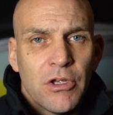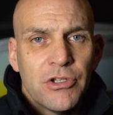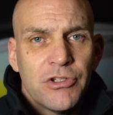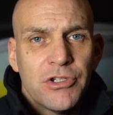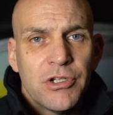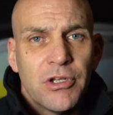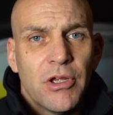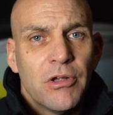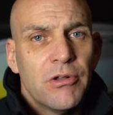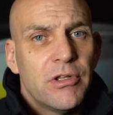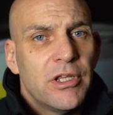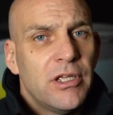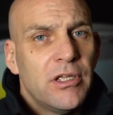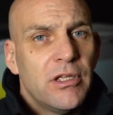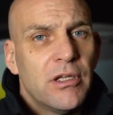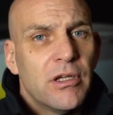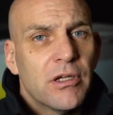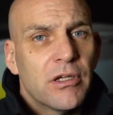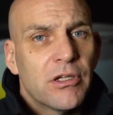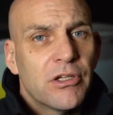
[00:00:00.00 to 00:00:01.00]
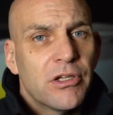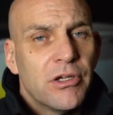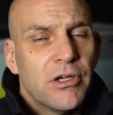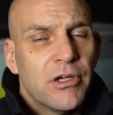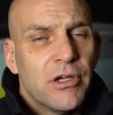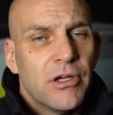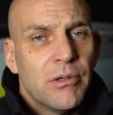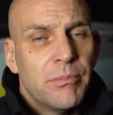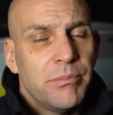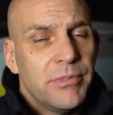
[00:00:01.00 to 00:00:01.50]
should only
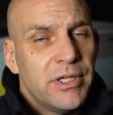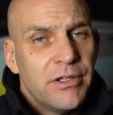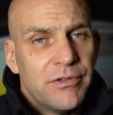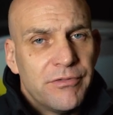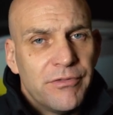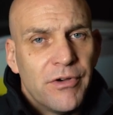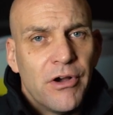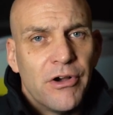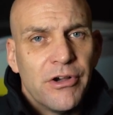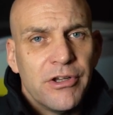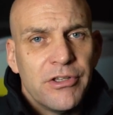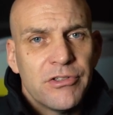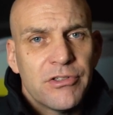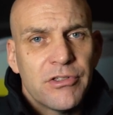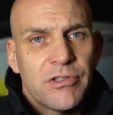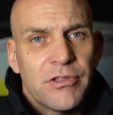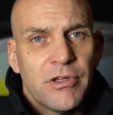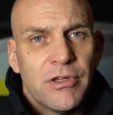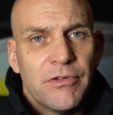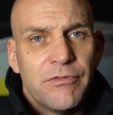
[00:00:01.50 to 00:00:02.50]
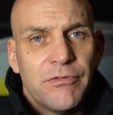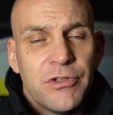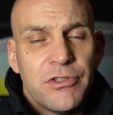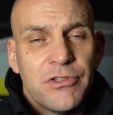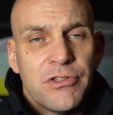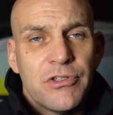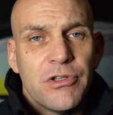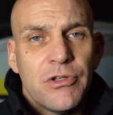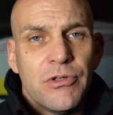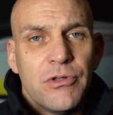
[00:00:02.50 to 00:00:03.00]
occur, be advised, for
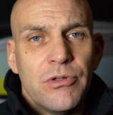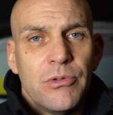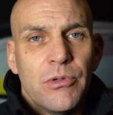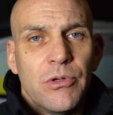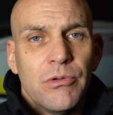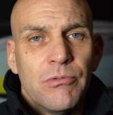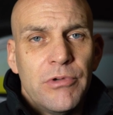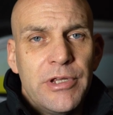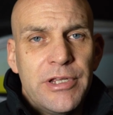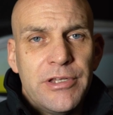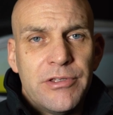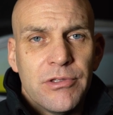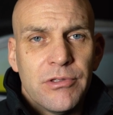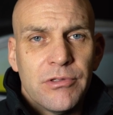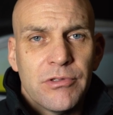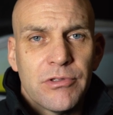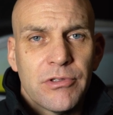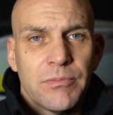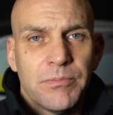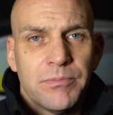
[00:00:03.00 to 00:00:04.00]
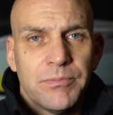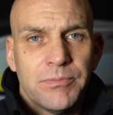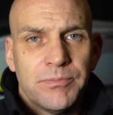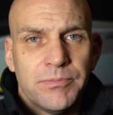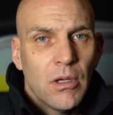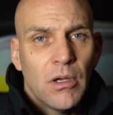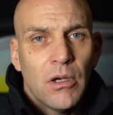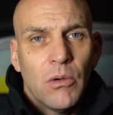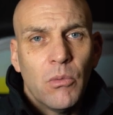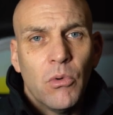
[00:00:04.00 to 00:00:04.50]
two reasons.
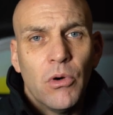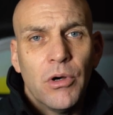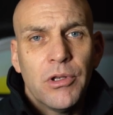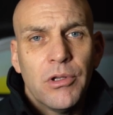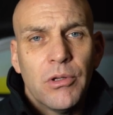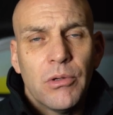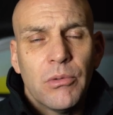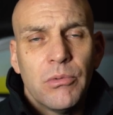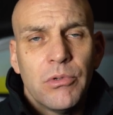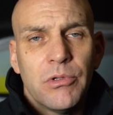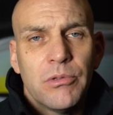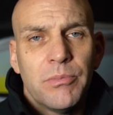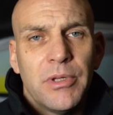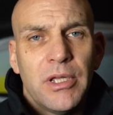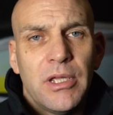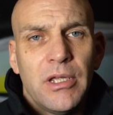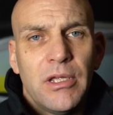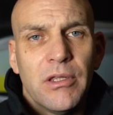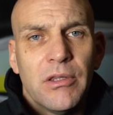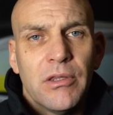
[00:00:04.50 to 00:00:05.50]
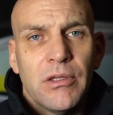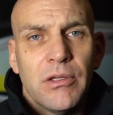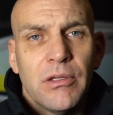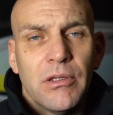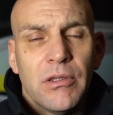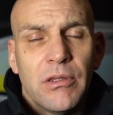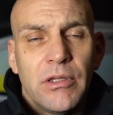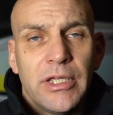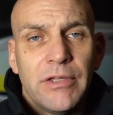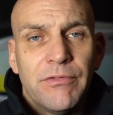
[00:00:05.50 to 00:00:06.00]
One would be
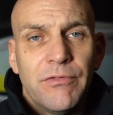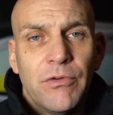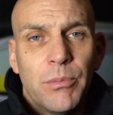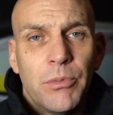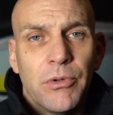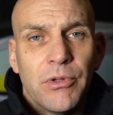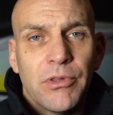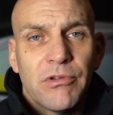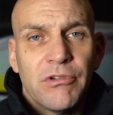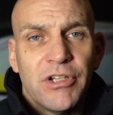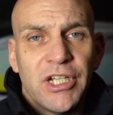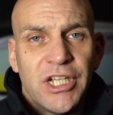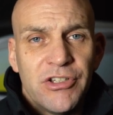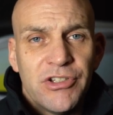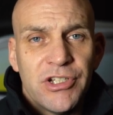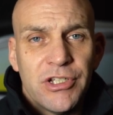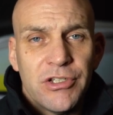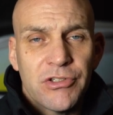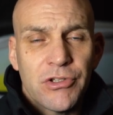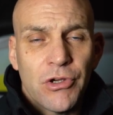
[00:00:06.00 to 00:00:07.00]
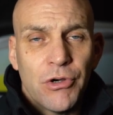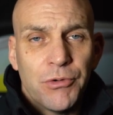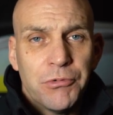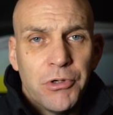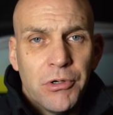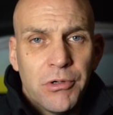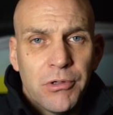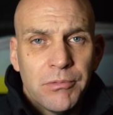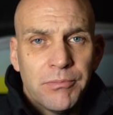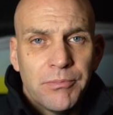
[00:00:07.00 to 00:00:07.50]
that the 4.3 engine has gone
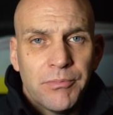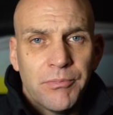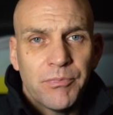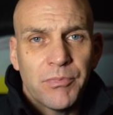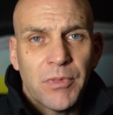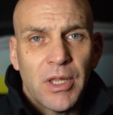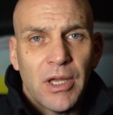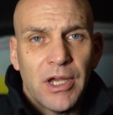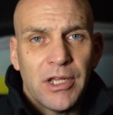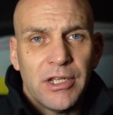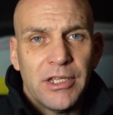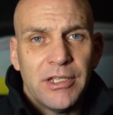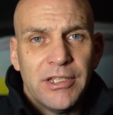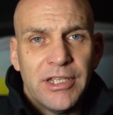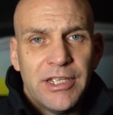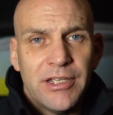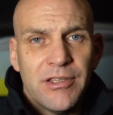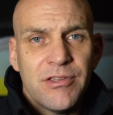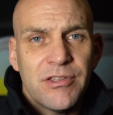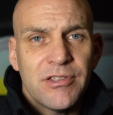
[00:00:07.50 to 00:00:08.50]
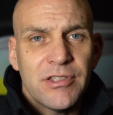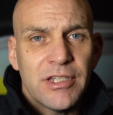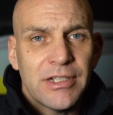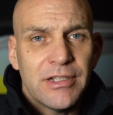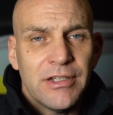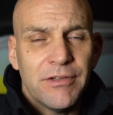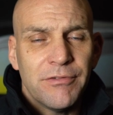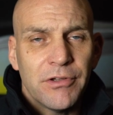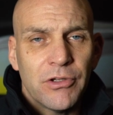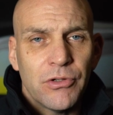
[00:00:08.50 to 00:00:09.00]
wrong and it needs
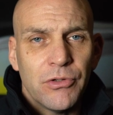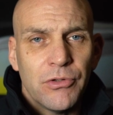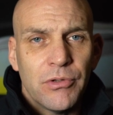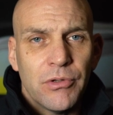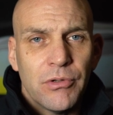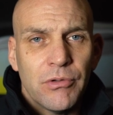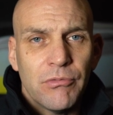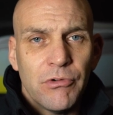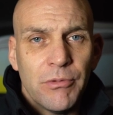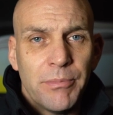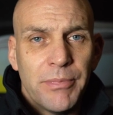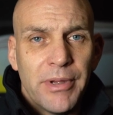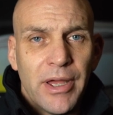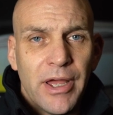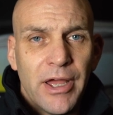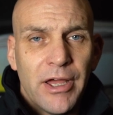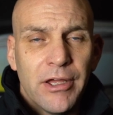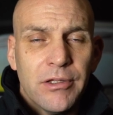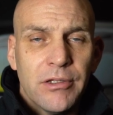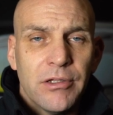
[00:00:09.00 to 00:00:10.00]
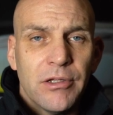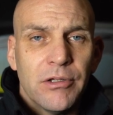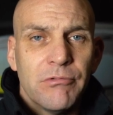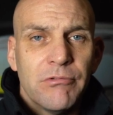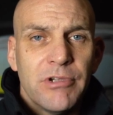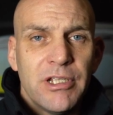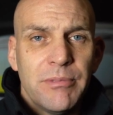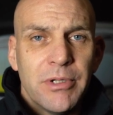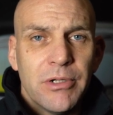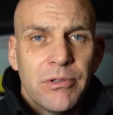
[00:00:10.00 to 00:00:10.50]
significant repair and
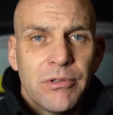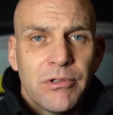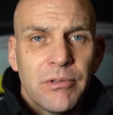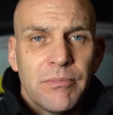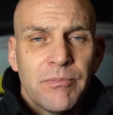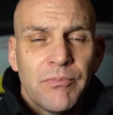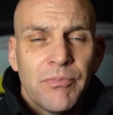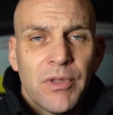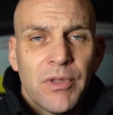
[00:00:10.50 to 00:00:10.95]
rebuild.